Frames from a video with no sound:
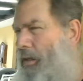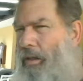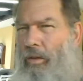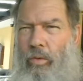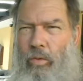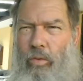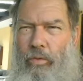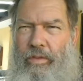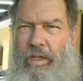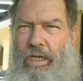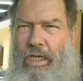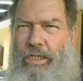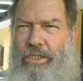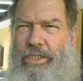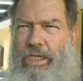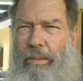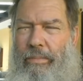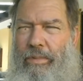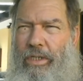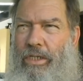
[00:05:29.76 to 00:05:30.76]
or think of
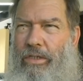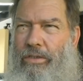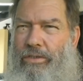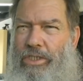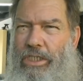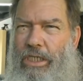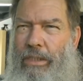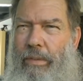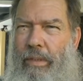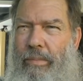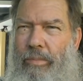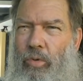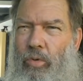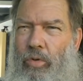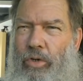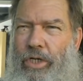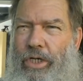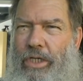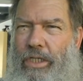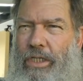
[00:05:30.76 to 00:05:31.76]
something else to get a bit
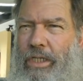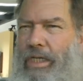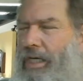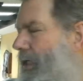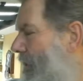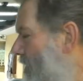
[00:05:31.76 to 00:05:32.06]
more heat in there,